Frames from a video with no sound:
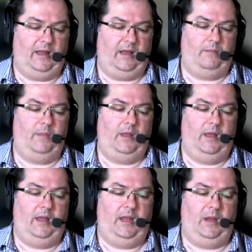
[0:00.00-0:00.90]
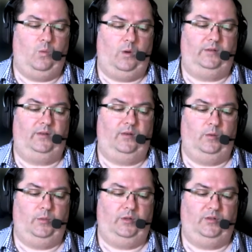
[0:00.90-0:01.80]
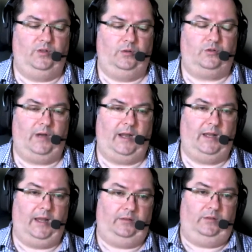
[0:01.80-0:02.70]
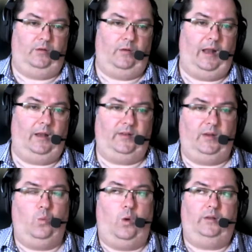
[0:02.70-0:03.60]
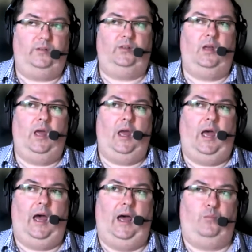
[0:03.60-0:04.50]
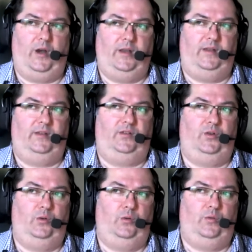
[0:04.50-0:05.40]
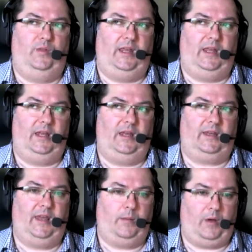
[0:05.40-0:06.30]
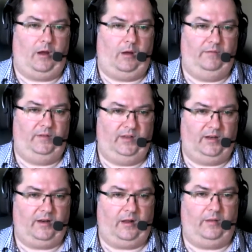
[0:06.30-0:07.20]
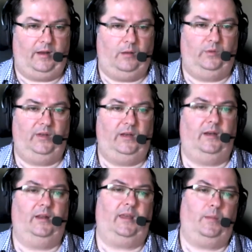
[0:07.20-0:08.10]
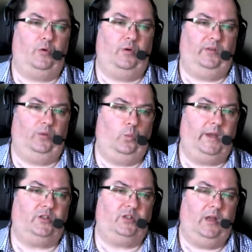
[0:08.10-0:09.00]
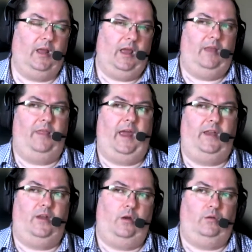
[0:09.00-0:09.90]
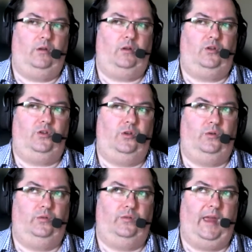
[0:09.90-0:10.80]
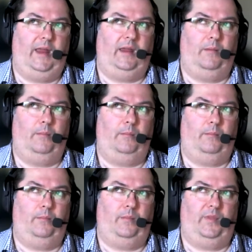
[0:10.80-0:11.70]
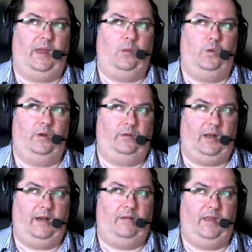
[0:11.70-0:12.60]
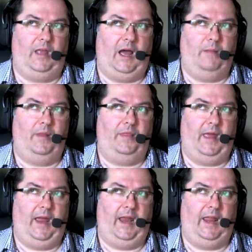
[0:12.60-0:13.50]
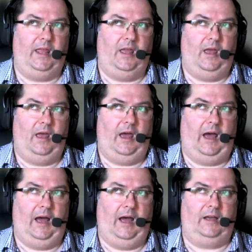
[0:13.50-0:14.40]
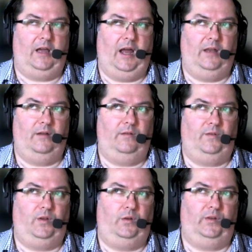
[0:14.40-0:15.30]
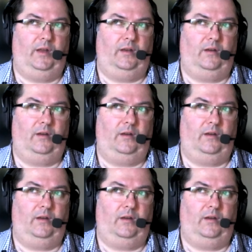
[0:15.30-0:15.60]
um, he wants to pursue training as a soralis. He was apprenticed to the keeper of the citadel that he was in, and a keeper is a witch. They don't use they they wield the light of the eye, but they uh, kind of use it